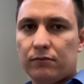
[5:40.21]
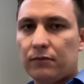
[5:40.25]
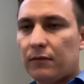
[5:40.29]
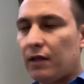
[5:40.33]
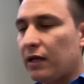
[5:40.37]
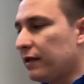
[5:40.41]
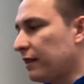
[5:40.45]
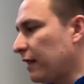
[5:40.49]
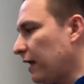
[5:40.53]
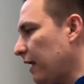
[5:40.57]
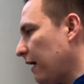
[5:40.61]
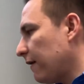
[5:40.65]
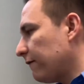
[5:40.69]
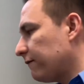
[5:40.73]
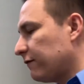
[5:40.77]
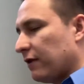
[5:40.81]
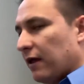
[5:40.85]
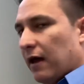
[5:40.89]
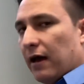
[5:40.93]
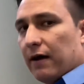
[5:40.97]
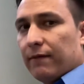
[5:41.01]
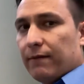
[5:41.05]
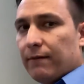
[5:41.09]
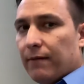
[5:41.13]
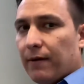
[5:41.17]
And then after
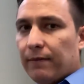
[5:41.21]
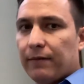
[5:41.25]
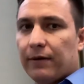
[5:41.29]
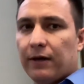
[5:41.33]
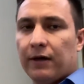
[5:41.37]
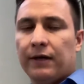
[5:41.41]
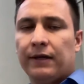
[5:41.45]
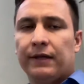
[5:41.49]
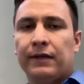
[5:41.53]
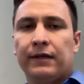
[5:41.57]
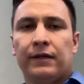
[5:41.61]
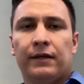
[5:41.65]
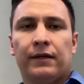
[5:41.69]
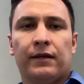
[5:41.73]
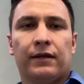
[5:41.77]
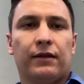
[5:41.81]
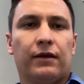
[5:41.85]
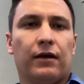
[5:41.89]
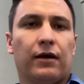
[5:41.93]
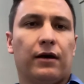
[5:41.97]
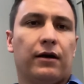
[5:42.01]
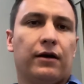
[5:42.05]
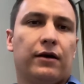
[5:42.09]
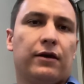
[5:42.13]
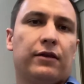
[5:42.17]
that, remember
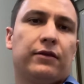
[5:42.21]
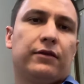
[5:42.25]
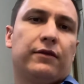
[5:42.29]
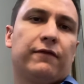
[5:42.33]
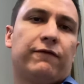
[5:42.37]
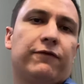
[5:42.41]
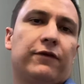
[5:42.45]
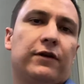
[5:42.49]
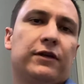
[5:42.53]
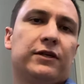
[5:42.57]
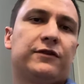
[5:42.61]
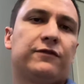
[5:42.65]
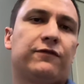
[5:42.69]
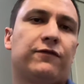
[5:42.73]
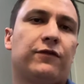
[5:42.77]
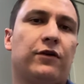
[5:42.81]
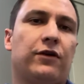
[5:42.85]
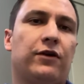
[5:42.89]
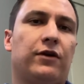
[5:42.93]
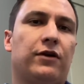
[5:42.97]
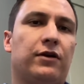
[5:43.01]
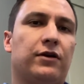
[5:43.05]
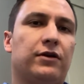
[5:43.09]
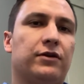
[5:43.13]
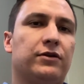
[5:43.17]
the phrase
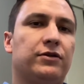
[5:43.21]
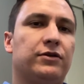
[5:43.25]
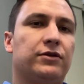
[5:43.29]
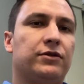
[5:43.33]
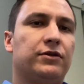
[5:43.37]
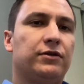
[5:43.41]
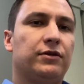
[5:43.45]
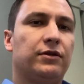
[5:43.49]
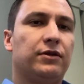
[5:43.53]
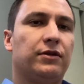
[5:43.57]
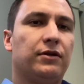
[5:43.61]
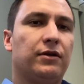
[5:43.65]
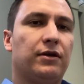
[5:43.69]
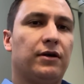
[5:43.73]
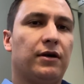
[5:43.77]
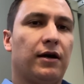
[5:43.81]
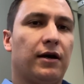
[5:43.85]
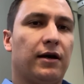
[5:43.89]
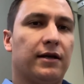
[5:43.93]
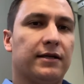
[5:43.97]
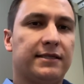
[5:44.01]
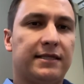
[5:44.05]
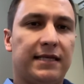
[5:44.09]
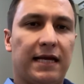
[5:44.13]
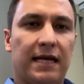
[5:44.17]
for
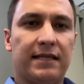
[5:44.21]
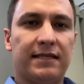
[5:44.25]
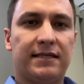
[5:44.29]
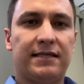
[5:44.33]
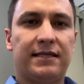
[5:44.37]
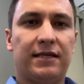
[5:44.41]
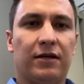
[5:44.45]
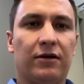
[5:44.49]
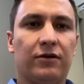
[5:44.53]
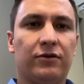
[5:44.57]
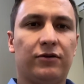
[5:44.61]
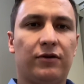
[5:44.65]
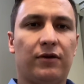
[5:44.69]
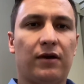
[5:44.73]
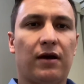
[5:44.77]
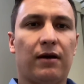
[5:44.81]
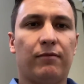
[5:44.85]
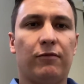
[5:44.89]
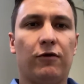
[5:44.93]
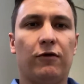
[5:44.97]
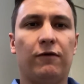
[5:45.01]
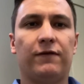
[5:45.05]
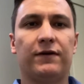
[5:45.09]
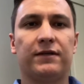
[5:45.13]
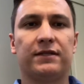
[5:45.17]
stand still, do not
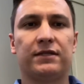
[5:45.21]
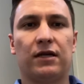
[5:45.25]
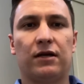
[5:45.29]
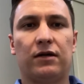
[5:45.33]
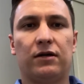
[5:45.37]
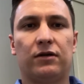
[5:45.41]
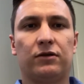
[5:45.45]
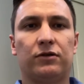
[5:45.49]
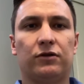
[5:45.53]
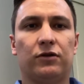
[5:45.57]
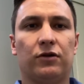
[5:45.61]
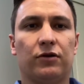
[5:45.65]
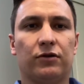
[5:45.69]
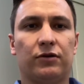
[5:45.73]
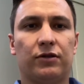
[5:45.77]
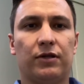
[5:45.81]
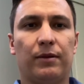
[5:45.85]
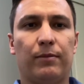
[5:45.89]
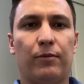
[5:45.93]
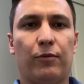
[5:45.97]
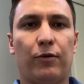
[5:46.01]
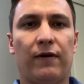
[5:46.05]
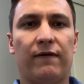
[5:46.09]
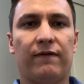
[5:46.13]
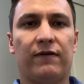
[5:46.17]
move is no te
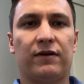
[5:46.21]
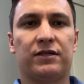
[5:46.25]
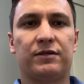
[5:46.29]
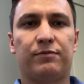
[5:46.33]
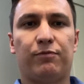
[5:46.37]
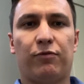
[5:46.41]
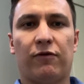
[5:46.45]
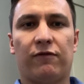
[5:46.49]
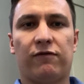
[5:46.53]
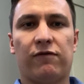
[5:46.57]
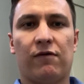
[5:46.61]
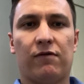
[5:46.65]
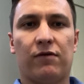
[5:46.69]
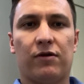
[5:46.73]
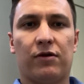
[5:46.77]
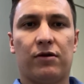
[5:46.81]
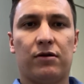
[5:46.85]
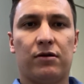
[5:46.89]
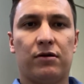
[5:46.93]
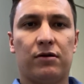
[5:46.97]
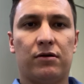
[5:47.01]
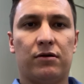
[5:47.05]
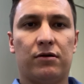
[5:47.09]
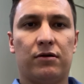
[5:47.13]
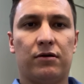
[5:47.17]
muevas, por favor,
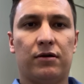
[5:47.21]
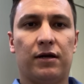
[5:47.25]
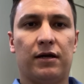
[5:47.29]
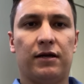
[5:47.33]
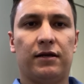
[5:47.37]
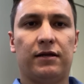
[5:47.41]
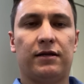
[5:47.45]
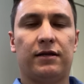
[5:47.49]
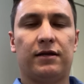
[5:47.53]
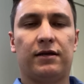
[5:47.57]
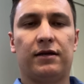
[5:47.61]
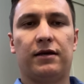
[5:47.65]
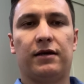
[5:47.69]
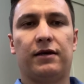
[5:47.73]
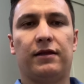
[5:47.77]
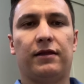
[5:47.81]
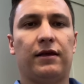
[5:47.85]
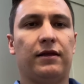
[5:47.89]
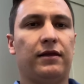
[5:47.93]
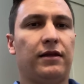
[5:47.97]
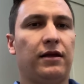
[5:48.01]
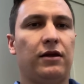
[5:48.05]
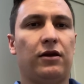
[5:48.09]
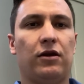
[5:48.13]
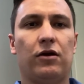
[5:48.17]
right? And
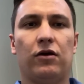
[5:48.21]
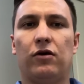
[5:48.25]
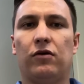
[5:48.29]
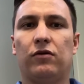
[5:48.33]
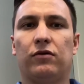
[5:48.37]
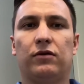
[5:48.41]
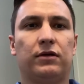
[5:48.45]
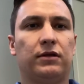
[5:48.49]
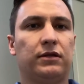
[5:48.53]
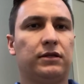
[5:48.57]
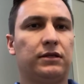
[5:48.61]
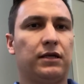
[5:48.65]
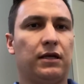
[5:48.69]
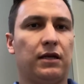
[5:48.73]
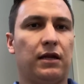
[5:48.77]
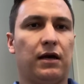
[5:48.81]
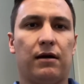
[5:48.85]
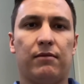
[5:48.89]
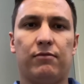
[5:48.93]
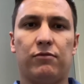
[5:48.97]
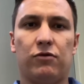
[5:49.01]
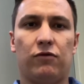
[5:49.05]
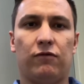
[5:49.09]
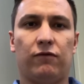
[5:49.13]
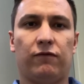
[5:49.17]
then they know to
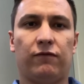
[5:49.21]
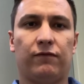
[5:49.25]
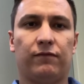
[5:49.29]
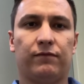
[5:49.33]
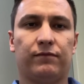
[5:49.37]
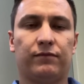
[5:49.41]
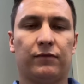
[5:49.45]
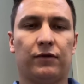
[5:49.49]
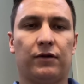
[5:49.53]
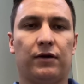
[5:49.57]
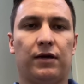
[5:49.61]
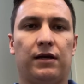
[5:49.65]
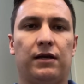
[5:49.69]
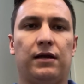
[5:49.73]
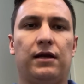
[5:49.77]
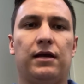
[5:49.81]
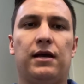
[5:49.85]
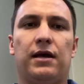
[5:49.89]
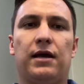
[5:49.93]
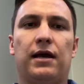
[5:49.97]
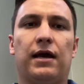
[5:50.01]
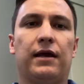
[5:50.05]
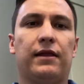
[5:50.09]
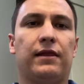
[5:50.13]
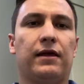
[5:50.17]
not move, right?
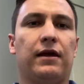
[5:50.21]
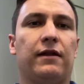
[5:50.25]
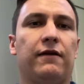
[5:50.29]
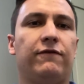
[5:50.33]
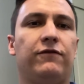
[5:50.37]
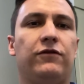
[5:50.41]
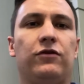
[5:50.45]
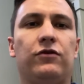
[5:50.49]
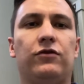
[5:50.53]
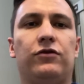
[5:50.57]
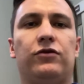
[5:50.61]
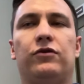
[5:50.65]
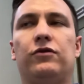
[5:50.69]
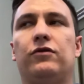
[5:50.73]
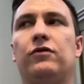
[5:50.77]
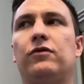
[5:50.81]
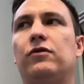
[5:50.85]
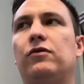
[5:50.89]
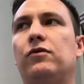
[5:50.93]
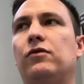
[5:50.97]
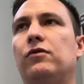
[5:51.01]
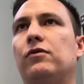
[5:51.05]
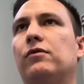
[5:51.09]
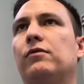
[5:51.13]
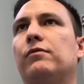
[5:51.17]
And then if you
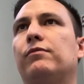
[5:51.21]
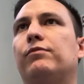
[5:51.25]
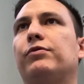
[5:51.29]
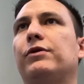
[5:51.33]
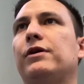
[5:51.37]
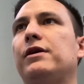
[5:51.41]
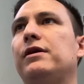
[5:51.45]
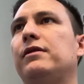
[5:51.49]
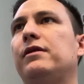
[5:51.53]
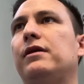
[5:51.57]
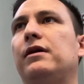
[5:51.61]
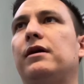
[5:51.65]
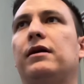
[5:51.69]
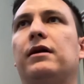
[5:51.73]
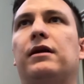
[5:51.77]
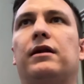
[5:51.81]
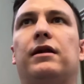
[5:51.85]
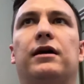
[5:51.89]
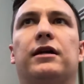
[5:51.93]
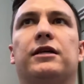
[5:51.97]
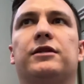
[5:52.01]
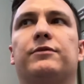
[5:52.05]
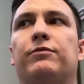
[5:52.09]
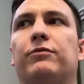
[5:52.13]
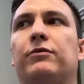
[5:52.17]
do breathing and
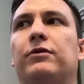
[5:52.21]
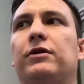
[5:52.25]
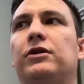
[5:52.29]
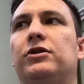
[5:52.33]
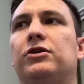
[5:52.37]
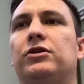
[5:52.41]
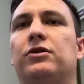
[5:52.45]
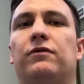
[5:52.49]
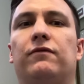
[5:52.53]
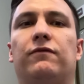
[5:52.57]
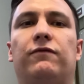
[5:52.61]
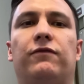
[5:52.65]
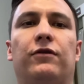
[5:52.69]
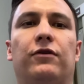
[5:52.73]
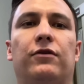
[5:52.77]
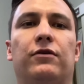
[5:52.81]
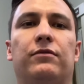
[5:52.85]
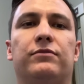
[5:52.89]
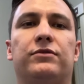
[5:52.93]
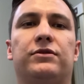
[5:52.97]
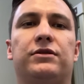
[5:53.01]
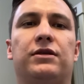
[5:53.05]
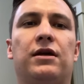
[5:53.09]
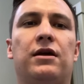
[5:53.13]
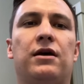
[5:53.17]
expiration
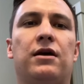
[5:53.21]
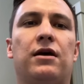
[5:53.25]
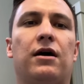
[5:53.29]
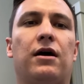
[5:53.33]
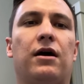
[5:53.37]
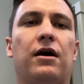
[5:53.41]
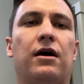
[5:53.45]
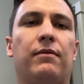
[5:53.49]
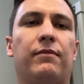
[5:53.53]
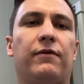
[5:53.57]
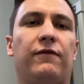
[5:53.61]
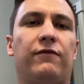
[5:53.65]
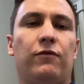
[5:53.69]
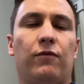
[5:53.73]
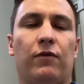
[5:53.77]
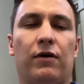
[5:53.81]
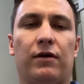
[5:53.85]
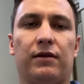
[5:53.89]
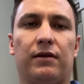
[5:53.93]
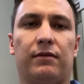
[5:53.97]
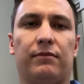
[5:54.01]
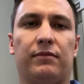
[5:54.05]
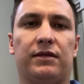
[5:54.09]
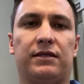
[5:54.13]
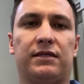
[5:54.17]
films, if you
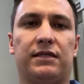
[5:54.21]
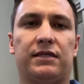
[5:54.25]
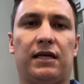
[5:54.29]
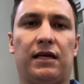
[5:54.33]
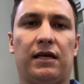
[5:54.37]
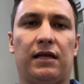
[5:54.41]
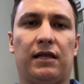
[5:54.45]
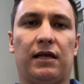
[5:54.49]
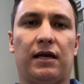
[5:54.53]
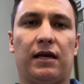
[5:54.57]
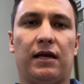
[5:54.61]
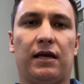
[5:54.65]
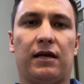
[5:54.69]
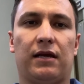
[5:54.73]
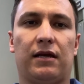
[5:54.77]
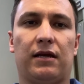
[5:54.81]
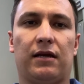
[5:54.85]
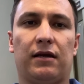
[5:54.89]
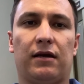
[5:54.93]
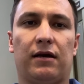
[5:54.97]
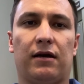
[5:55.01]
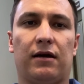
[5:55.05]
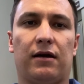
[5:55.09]
want them to say like,